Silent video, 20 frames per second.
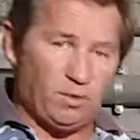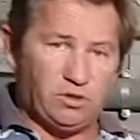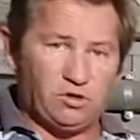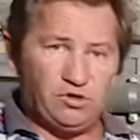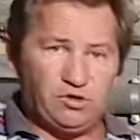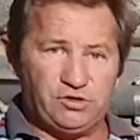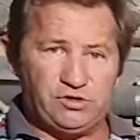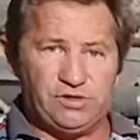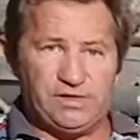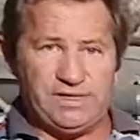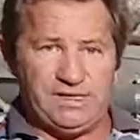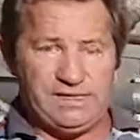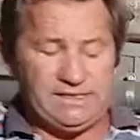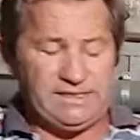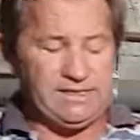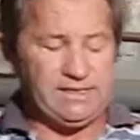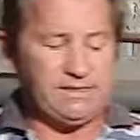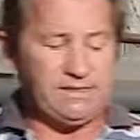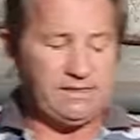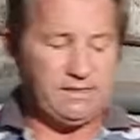what a truss rod
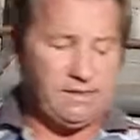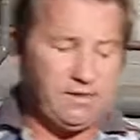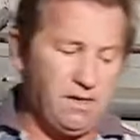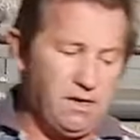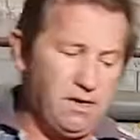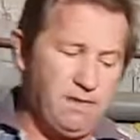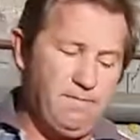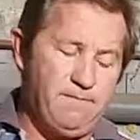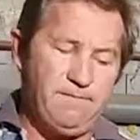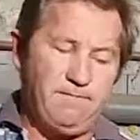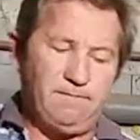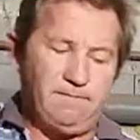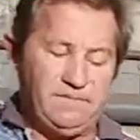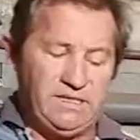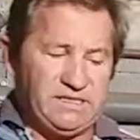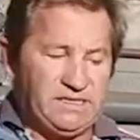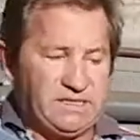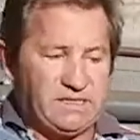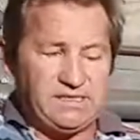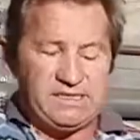is. It's a
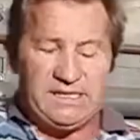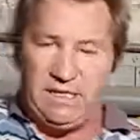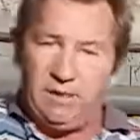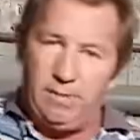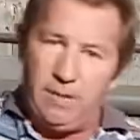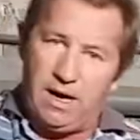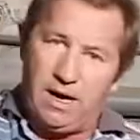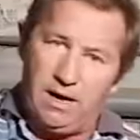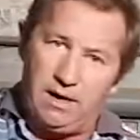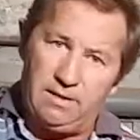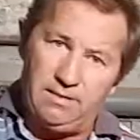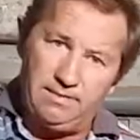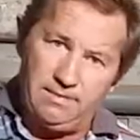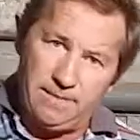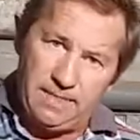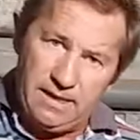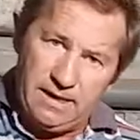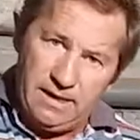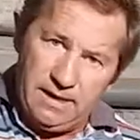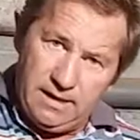steel bar
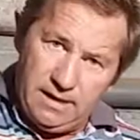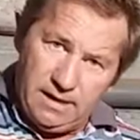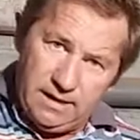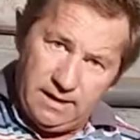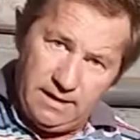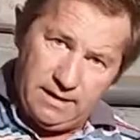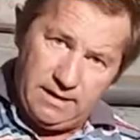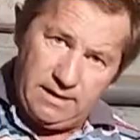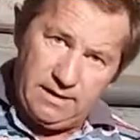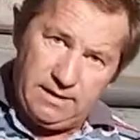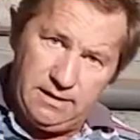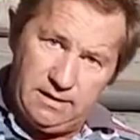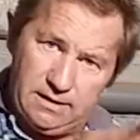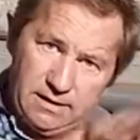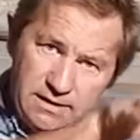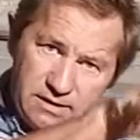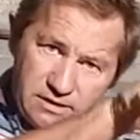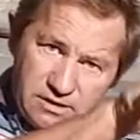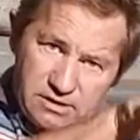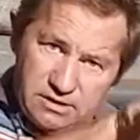in
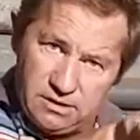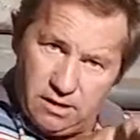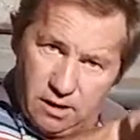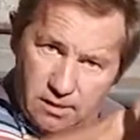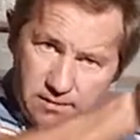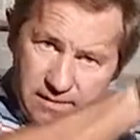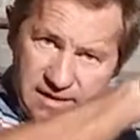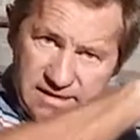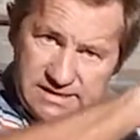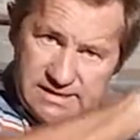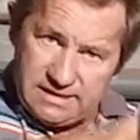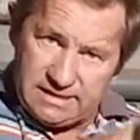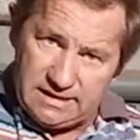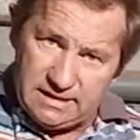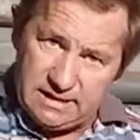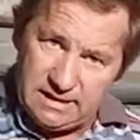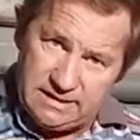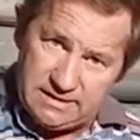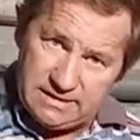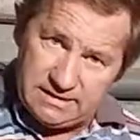a slot
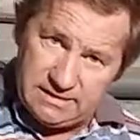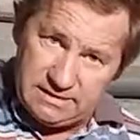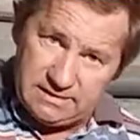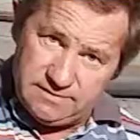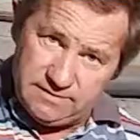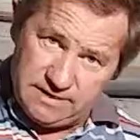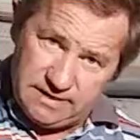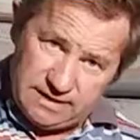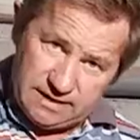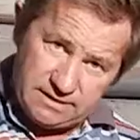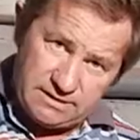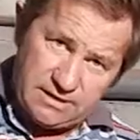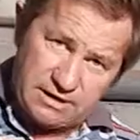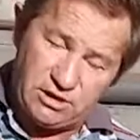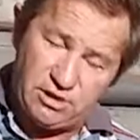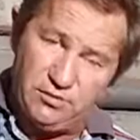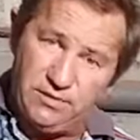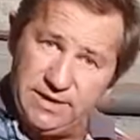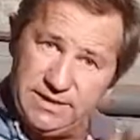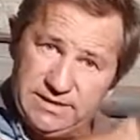basically. This is very
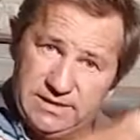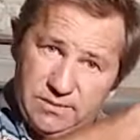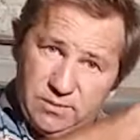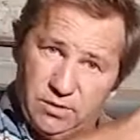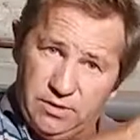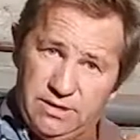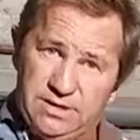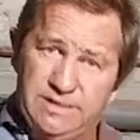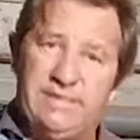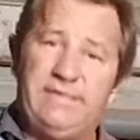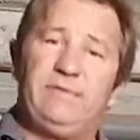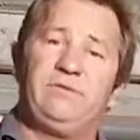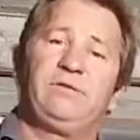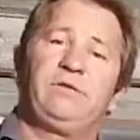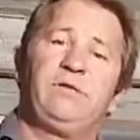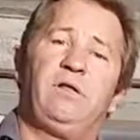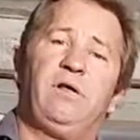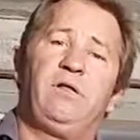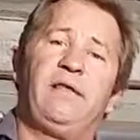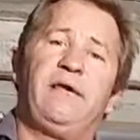exaggerated, but in a steel
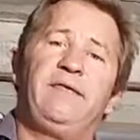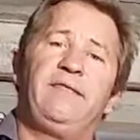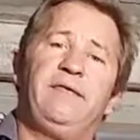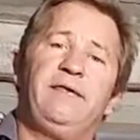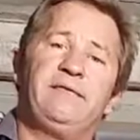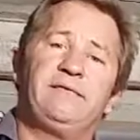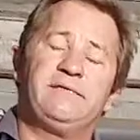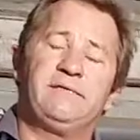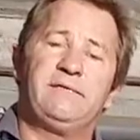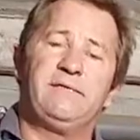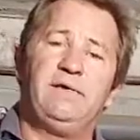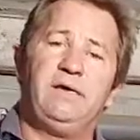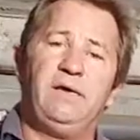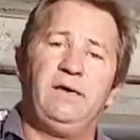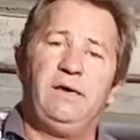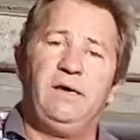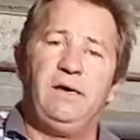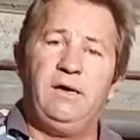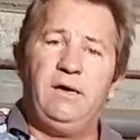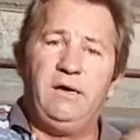slot like this.
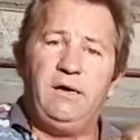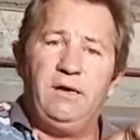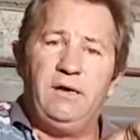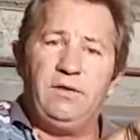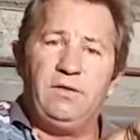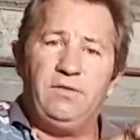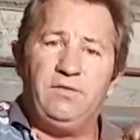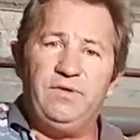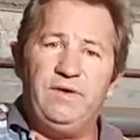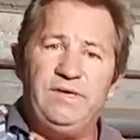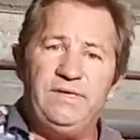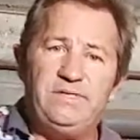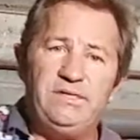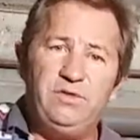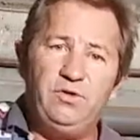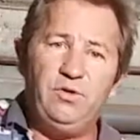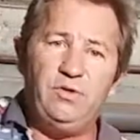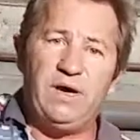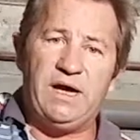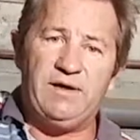The
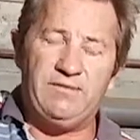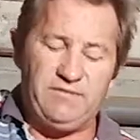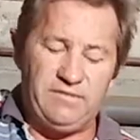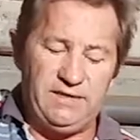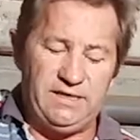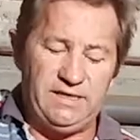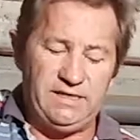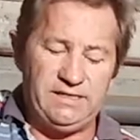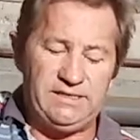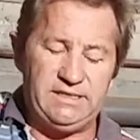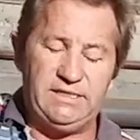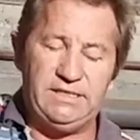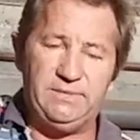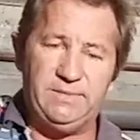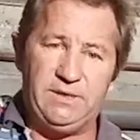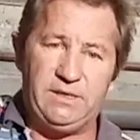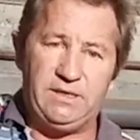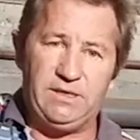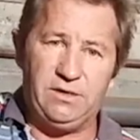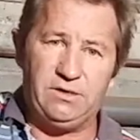reason you have this is
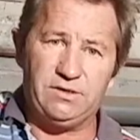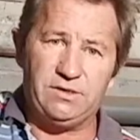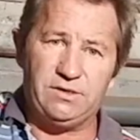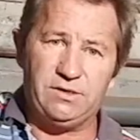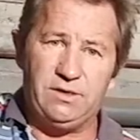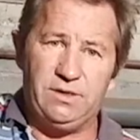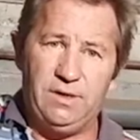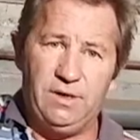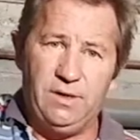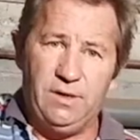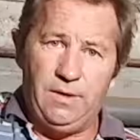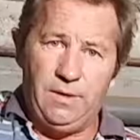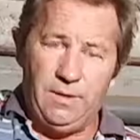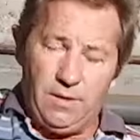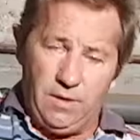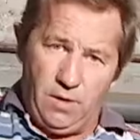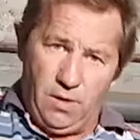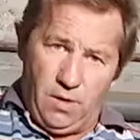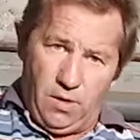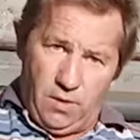because
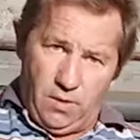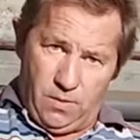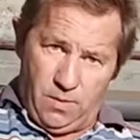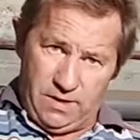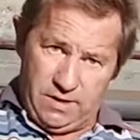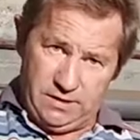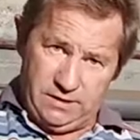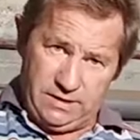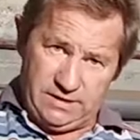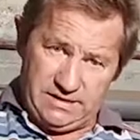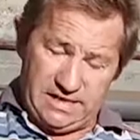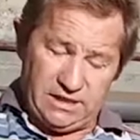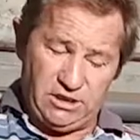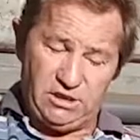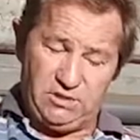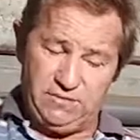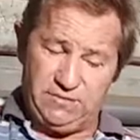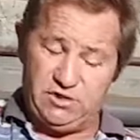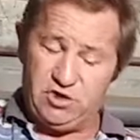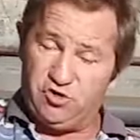when the
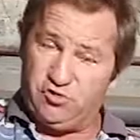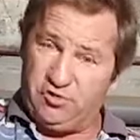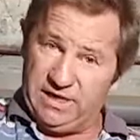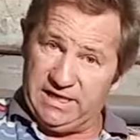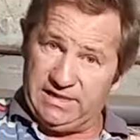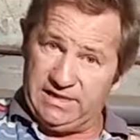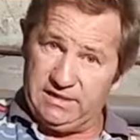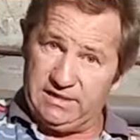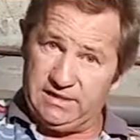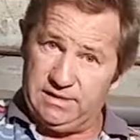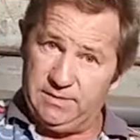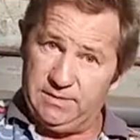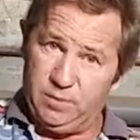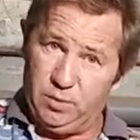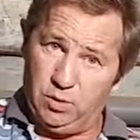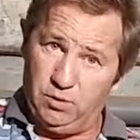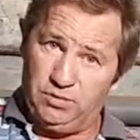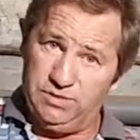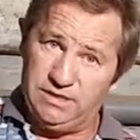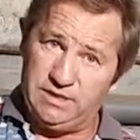tension of the strings
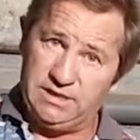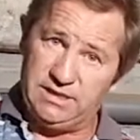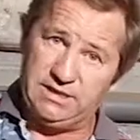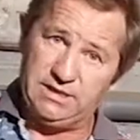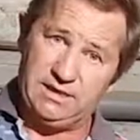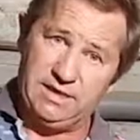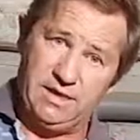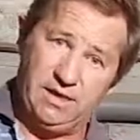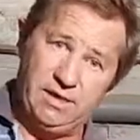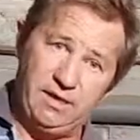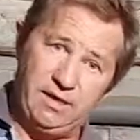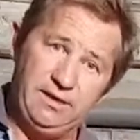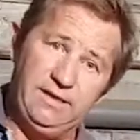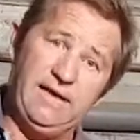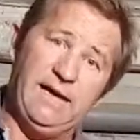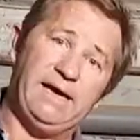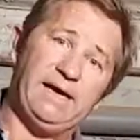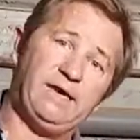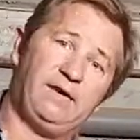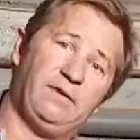pulls the guitar
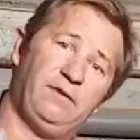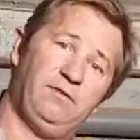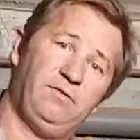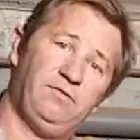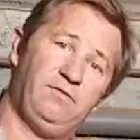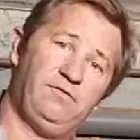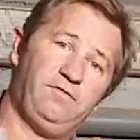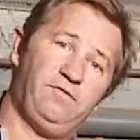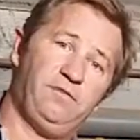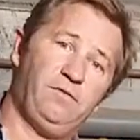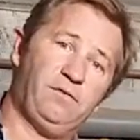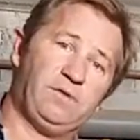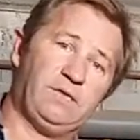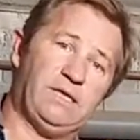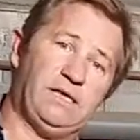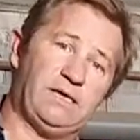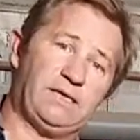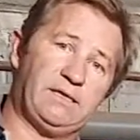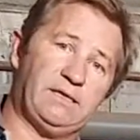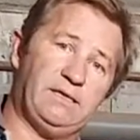neck
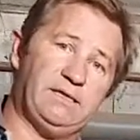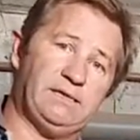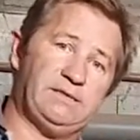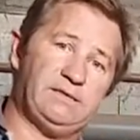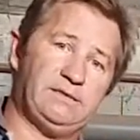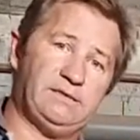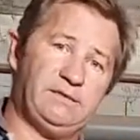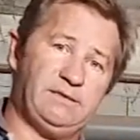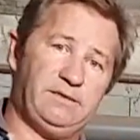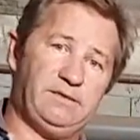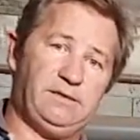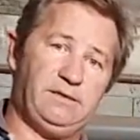forward like this,